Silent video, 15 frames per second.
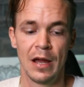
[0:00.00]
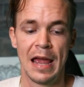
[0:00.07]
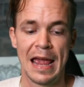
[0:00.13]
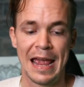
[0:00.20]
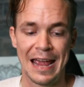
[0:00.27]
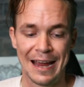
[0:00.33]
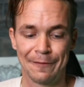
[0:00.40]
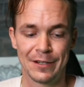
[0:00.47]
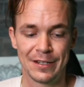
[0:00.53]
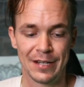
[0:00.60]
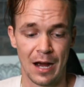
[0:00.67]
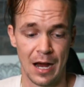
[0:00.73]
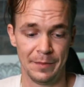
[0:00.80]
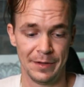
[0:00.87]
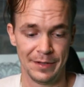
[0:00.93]
every
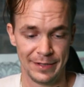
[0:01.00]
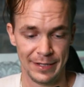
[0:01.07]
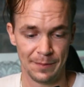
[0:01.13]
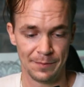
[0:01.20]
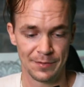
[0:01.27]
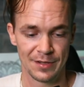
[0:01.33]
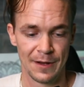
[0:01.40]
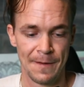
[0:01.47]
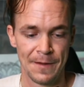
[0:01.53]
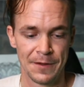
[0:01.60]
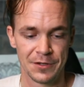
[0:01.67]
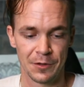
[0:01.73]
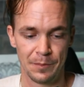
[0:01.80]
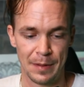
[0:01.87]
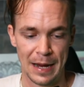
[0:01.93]
time it dips.
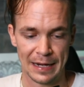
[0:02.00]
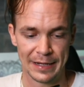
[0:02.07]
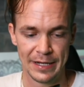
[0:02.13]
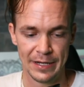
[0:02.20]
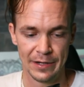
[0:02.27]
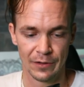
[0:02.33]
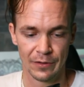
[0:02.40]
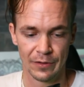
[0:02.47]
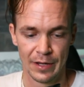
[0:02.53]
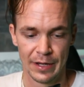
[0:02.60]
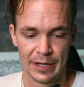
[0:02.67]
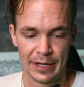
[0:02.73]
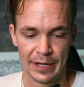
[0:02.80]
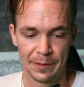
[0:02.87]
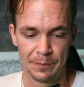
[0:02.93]
So back here
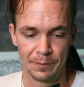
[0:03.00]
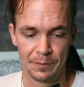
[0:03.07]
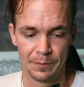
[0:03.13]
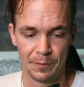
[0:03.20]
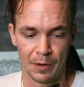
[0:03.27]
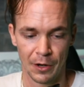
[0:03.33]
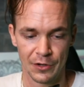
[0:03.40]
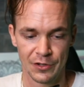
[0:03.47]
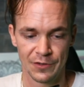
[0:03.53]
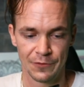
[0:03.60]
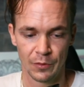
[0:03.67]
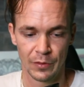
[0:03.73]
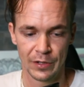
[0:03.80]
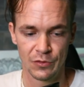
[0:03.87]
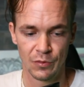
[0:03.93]
in March of
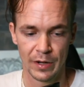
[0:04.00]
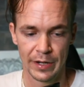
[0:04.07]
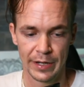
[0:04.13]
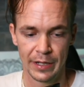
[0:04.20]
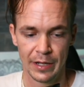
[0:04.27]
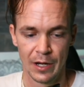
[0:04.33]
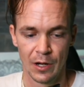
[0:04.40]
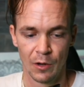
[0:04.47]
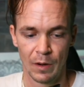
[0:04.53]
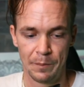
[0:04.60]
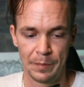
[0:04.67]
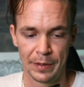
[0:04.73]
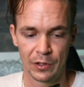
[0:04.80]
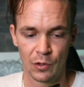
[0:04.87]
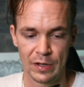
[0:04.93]
2020, when
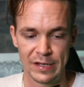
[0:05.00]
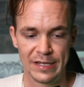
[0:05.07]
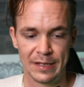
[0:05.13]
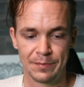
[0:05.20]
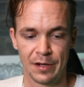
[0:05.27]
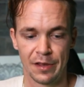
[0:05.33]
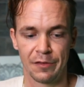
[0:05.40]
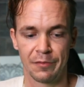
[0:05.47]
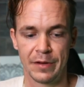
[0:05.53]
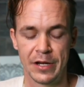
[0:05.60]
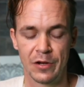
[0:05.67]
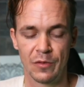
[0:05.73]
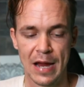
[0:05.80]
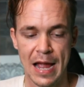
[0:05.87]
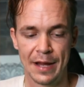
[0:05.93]
Bitcoin dipped to 3
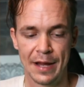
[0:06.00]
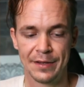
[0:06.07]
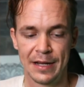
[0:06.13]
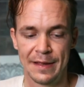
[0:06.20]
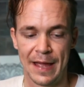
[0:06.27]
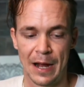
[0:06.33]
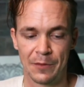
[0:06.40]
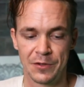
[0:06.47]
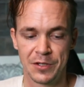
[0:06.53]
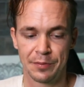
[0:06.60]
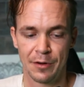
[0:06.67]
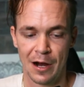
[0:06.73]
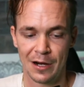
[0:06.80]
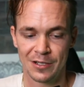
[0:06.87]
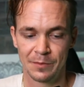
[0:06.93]
grand, that was
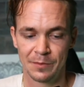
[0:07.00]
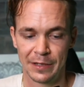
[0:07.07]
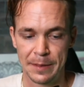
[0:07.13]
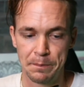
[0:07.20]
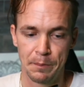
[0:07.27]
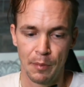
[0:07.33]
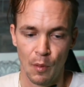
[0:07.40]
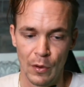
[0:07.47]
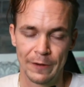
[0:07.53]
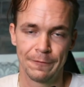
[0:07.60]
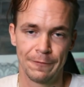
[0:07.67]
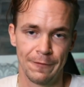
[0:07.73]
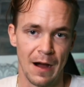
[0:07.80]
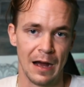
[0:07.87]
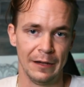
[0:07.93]
approximately
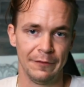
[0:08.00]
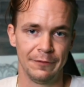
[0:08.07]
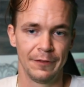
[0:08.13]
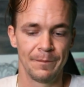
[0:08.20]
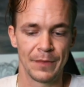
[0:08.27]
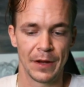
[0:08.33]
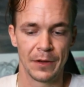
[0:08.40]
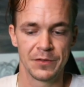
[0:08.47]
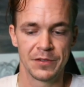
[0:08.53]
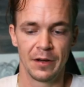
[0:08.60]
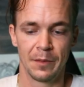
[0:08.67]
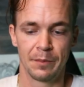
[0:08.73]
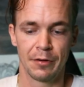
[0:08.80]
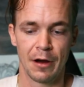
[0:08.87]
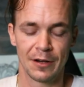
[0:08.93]
0.5. That was
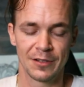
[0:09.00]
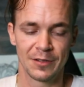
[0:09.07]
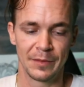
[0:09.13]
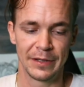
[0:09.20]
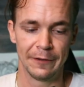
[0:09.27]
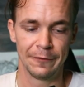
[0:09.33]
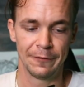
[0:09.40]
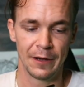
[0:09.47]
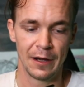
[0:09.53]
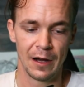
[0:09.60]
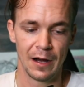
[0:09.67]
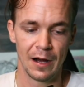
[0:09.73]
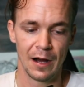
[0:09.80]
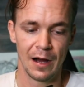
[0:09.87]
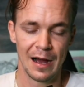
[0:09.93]
approximately a
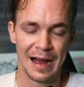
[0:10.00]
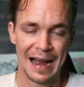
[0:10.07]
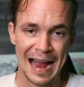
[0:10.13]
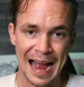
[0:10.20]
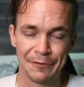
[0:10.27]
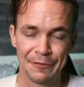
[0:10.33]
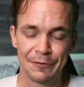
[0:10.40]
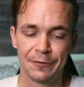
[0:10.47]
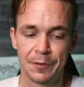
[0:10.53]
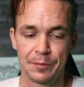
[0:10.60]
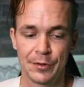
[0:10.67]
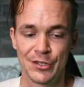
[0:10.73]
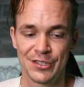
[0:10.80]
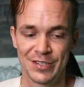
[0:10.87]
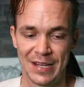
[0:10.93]

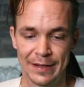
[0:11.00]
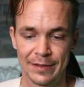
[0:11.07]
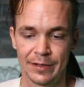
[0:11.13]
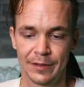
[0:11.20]
0.5%